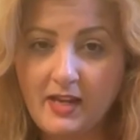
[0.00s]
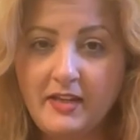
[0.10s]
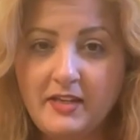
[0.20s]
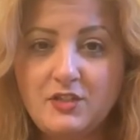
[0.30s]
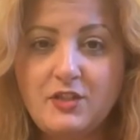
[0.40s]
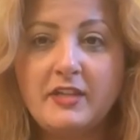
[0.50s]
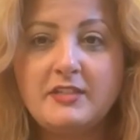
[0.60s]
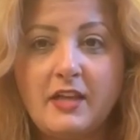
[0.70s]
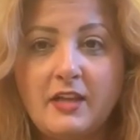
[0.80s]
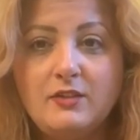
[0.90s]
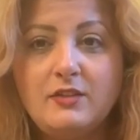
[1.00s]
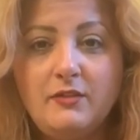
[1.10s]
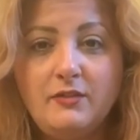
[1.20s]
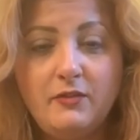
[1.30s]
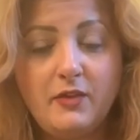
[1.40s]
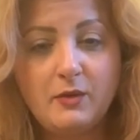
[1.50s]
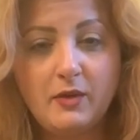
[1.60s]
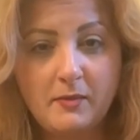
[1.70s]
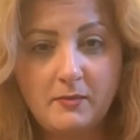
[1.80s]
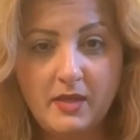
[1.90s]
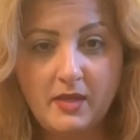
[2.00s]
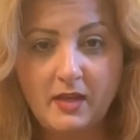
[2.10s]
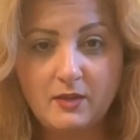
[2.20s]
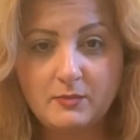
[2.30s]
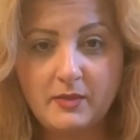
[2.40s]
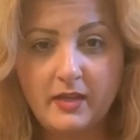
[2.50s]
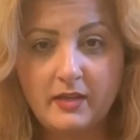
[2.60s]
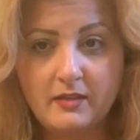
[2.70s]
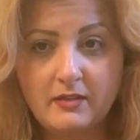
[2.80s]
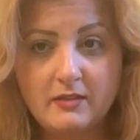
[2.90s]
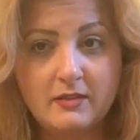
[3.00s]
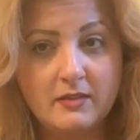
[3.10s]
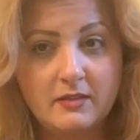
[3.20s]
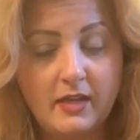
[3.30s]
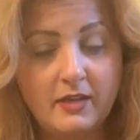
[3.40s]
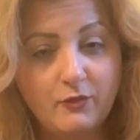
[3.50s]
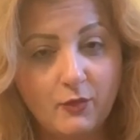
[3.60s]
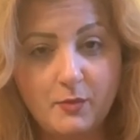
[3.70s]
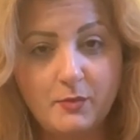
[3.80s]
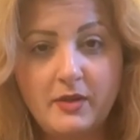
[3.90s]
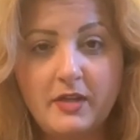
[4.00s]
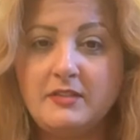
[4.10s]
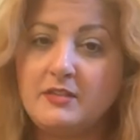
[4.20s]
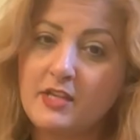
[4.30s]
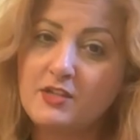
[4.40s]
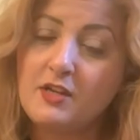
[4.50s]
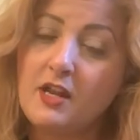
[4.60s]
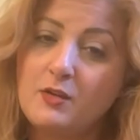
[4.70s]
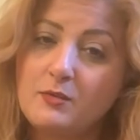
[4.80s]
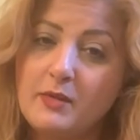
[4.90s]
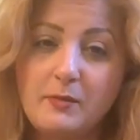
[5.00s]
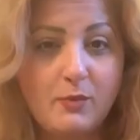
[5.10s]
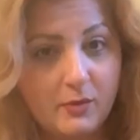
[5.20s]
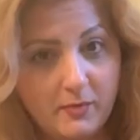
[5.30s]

I'm HR executive, WU MBA alumni uh, and former International Alumni Board